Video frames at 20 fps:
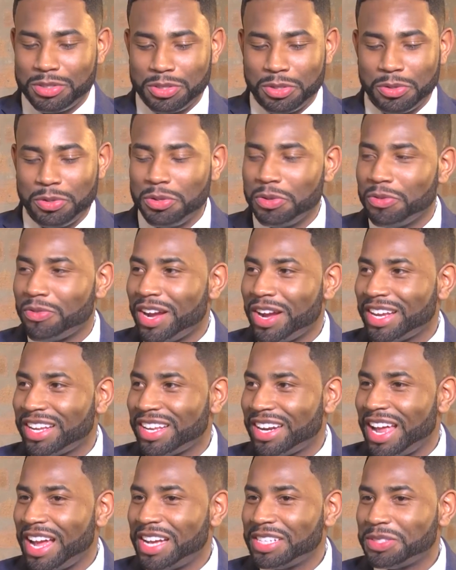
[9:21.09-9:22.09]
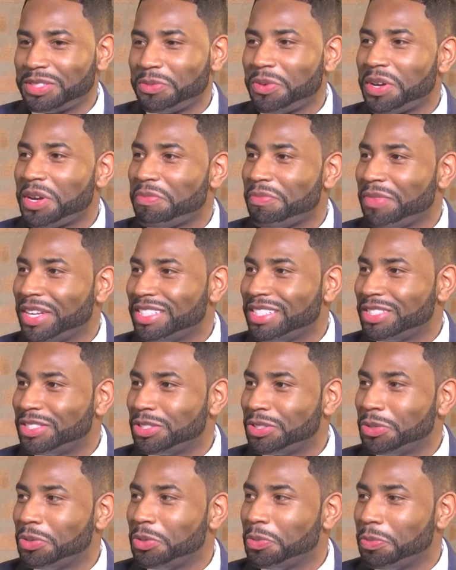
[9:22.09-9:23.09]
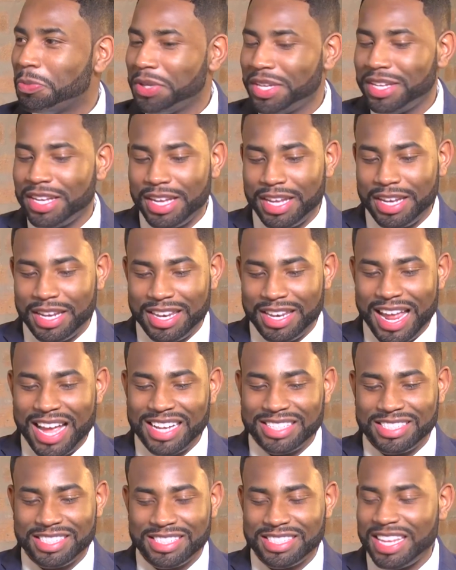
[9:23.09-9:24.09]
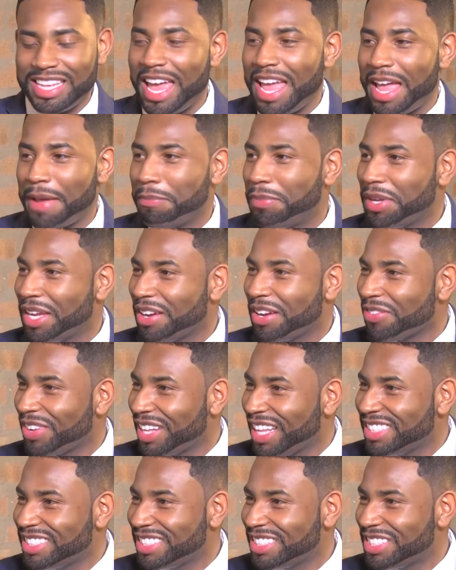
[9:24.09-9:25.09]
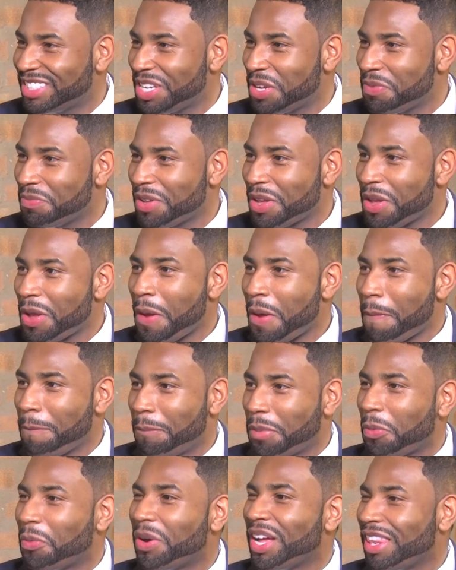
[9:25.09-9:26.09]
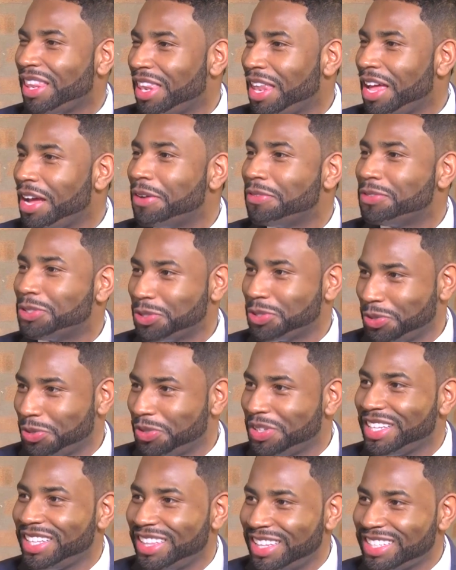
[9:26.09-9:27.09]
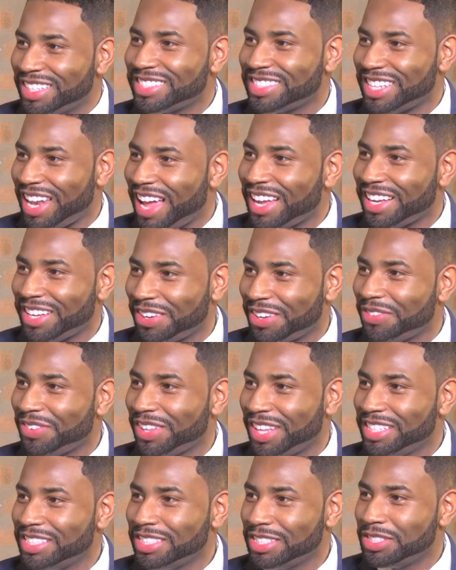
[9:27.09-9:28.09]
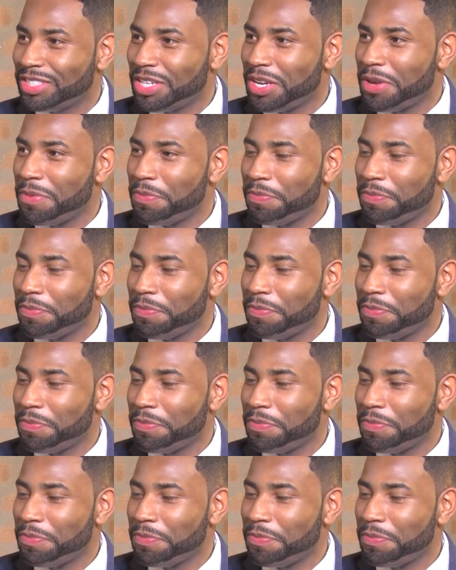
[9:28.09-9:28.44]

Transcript: Two, you recognize what it means to be, not just be in a relationship, but what love truly looks like in a relationship.